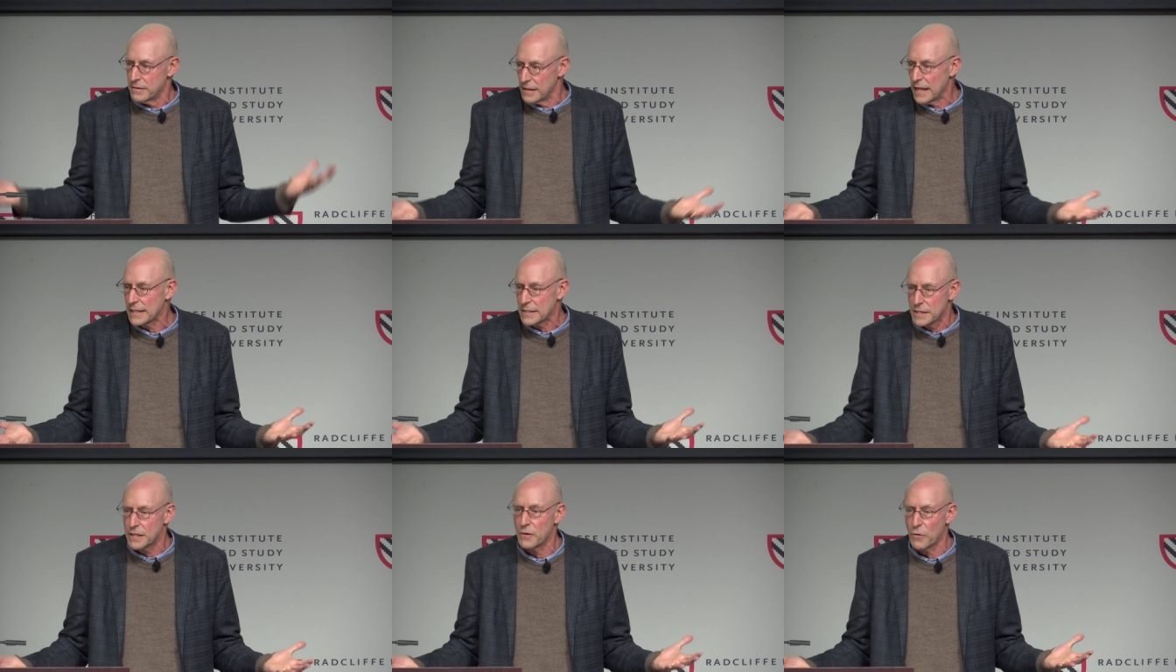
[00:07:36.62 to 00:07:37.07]

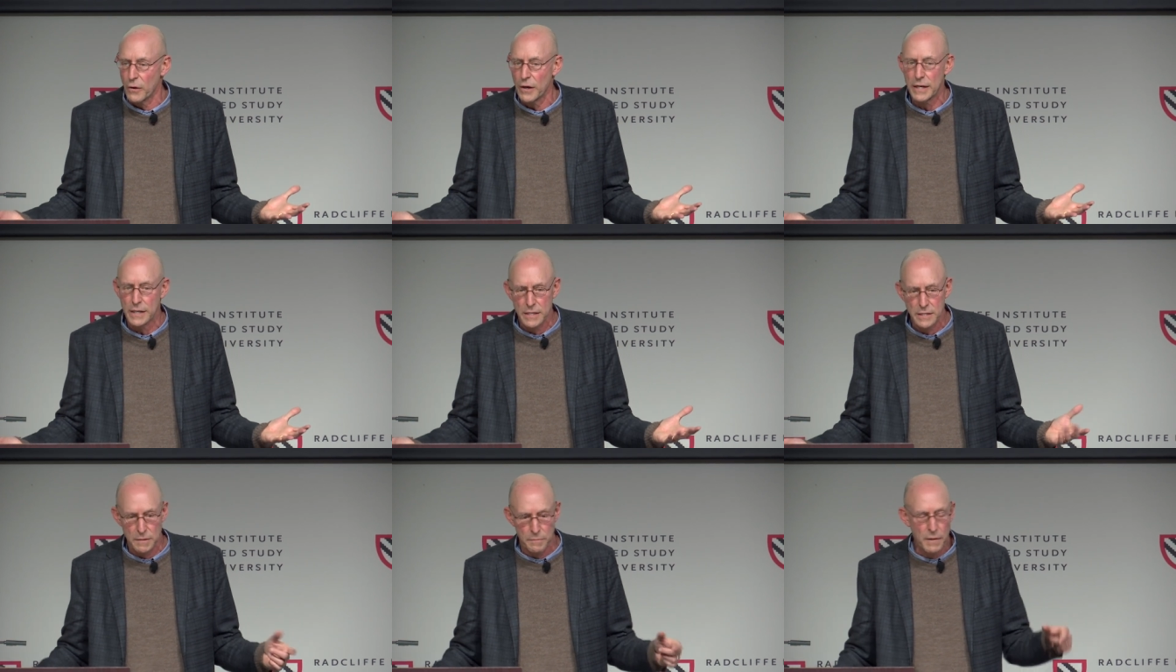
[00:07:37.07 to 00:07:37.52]
that's the
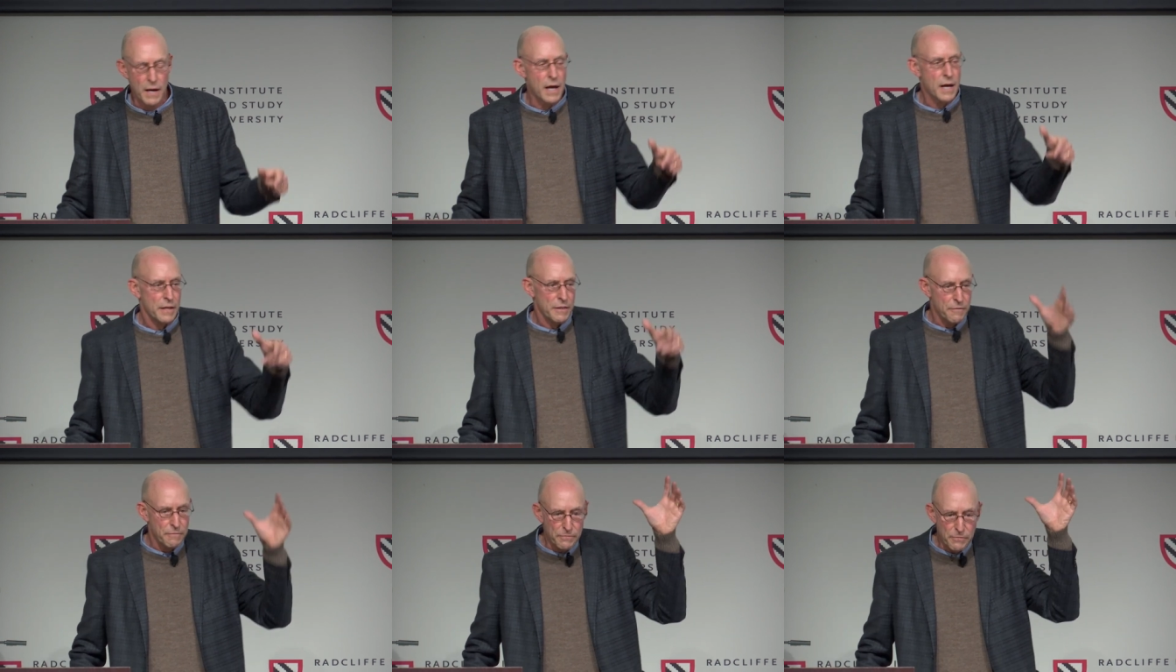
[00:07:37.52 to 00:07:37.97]
organism.
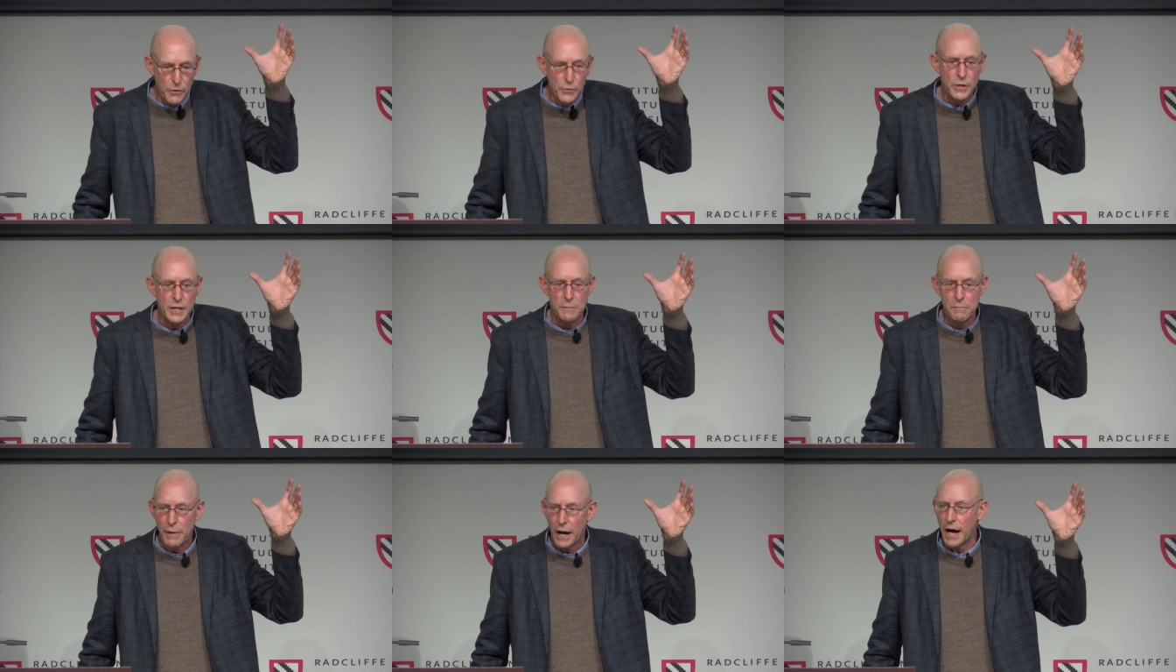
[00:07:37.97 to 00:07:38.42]
The
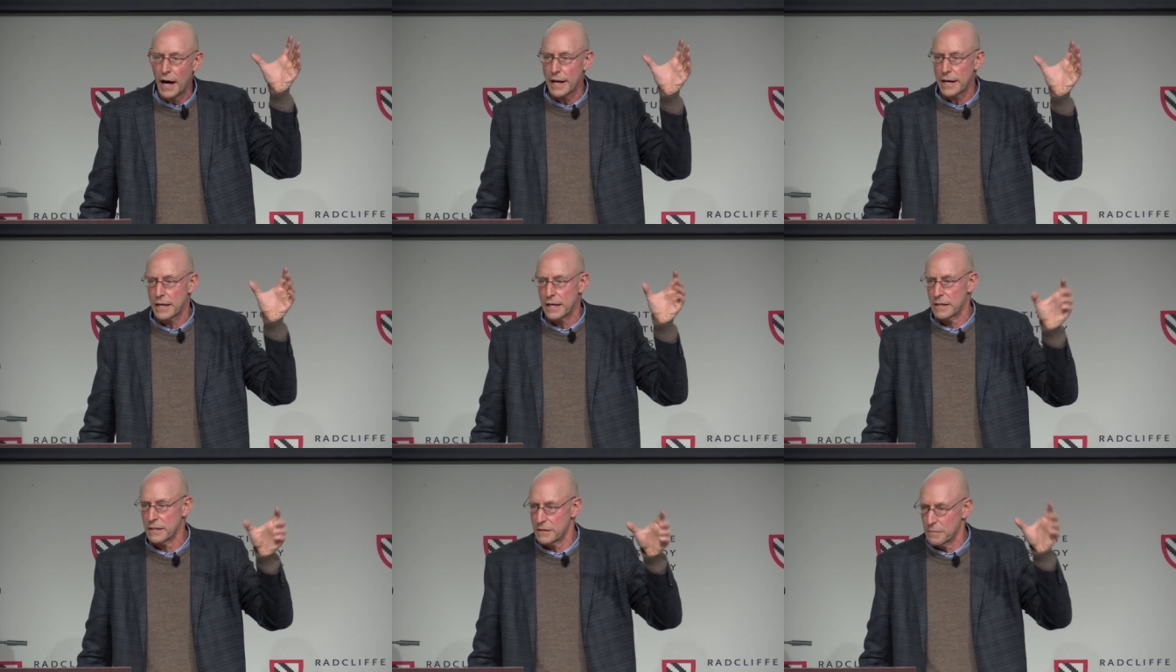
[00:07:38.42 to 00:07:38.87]
fruiting
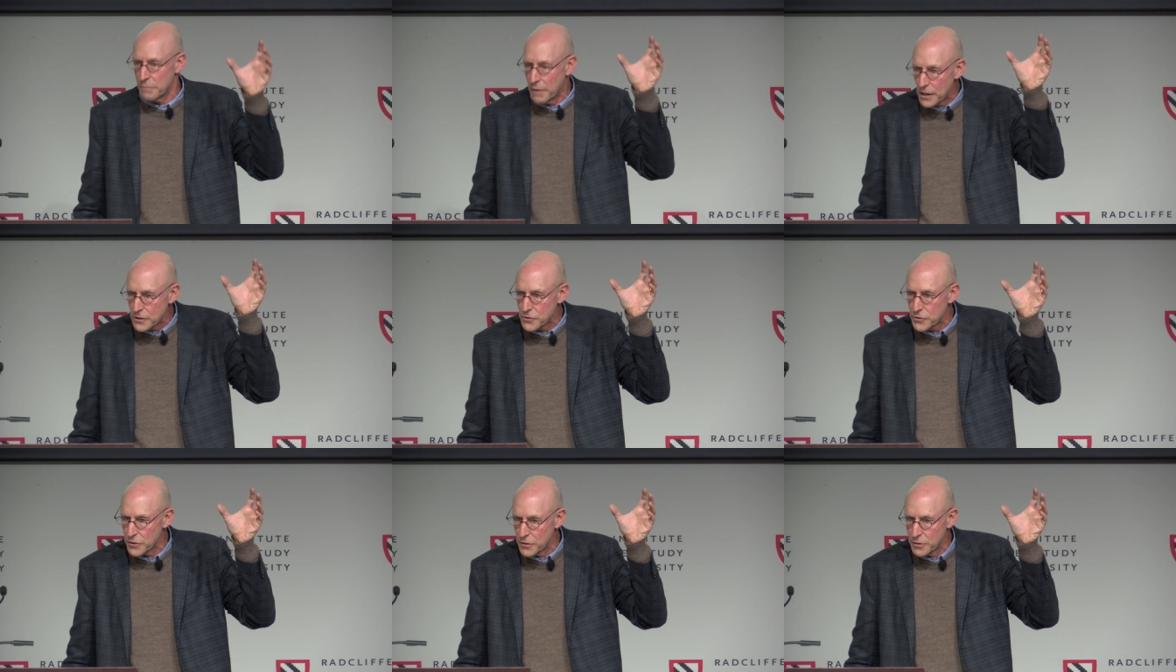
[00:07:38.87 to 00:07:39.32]
body, the
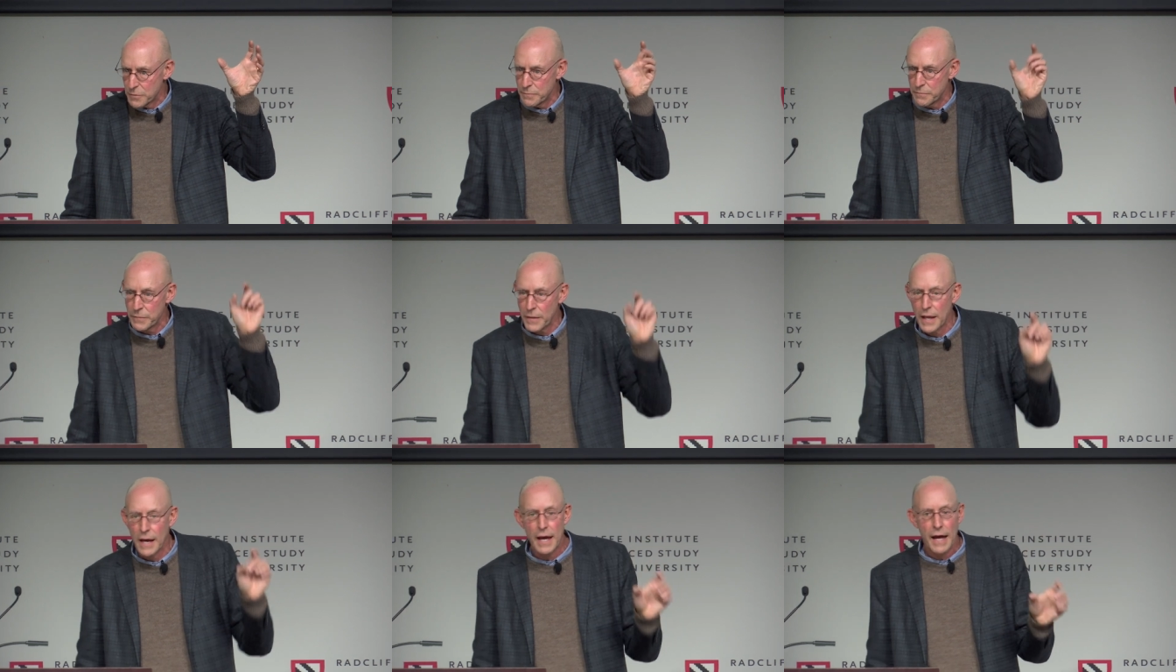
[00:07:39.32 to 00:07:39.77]
mushroom,
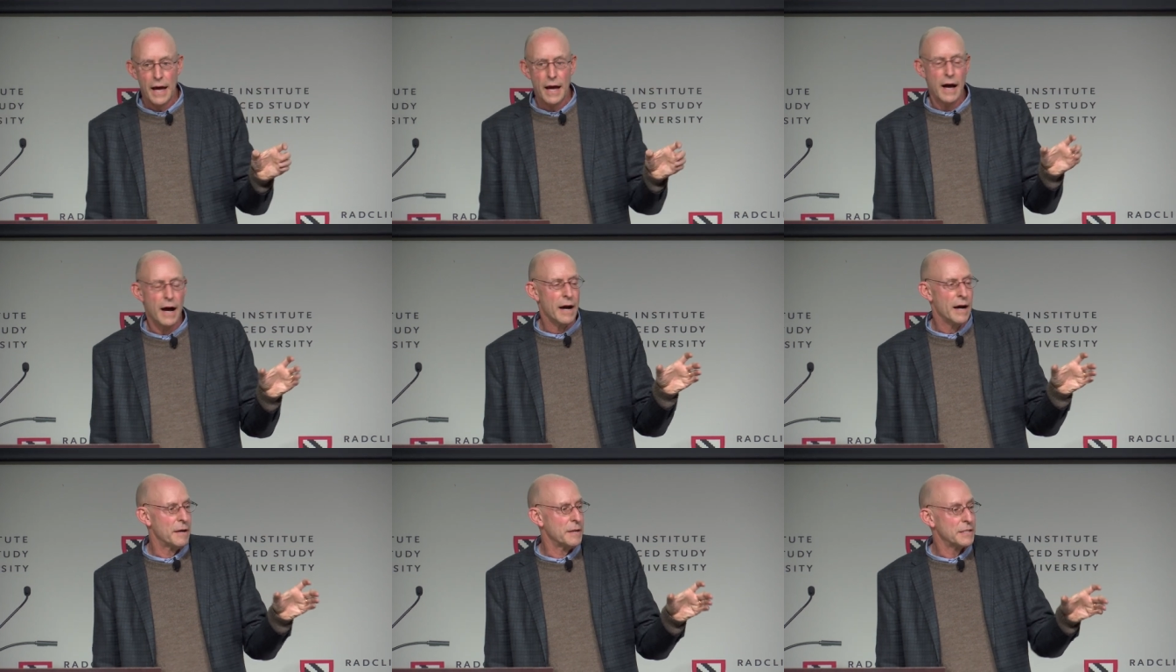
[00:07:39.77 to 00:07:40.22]

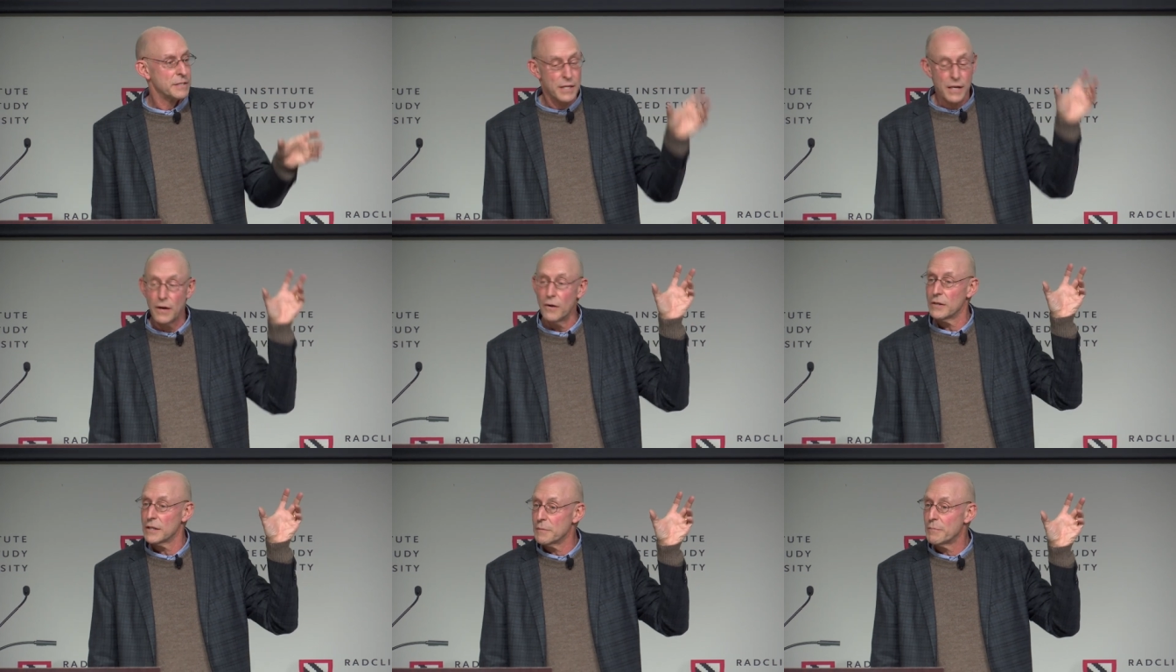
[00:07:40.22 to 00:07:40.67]
uh, is
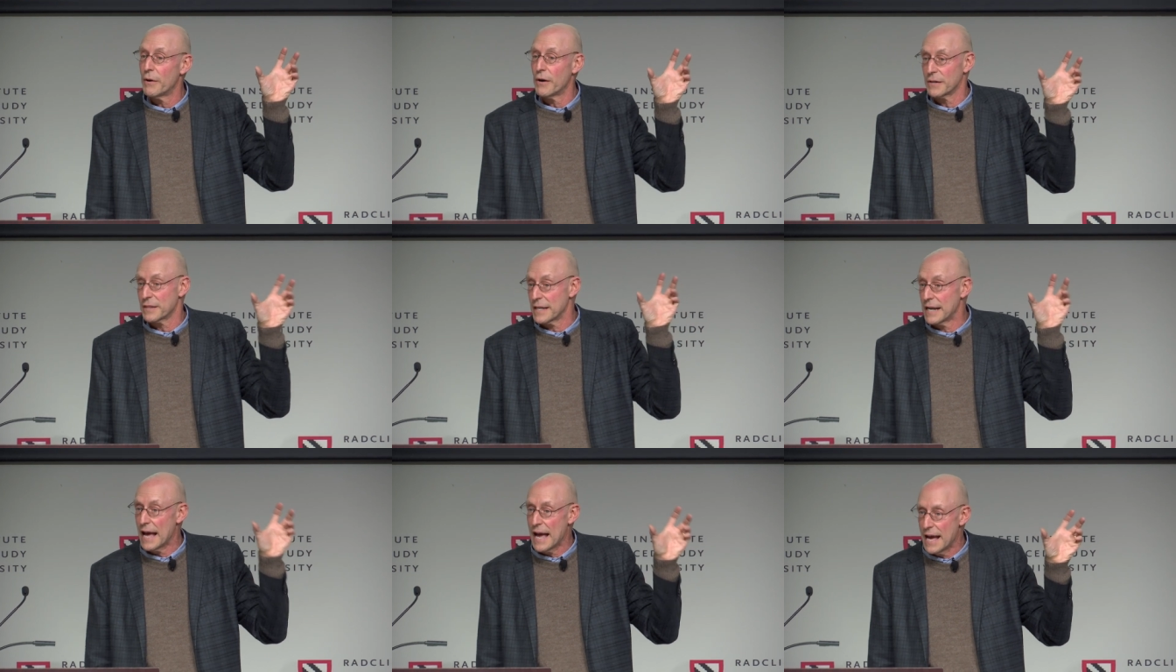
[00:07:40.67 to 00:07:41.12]
the only
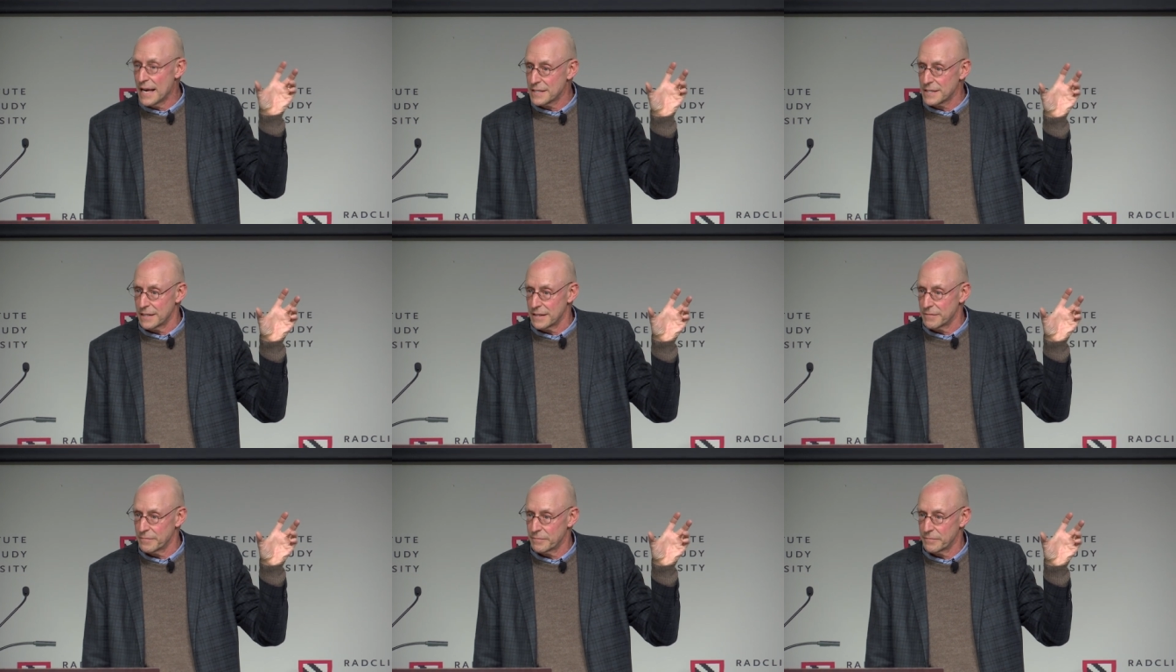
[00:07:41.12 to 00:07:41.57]
part that
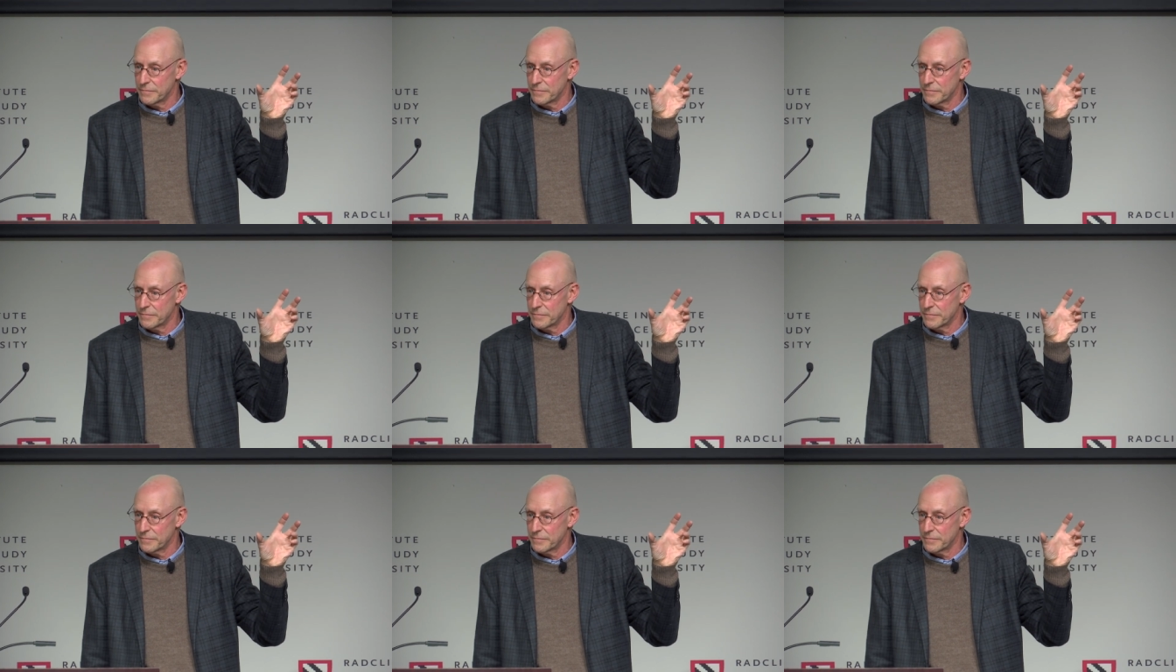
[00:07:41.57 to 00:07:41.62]
has it.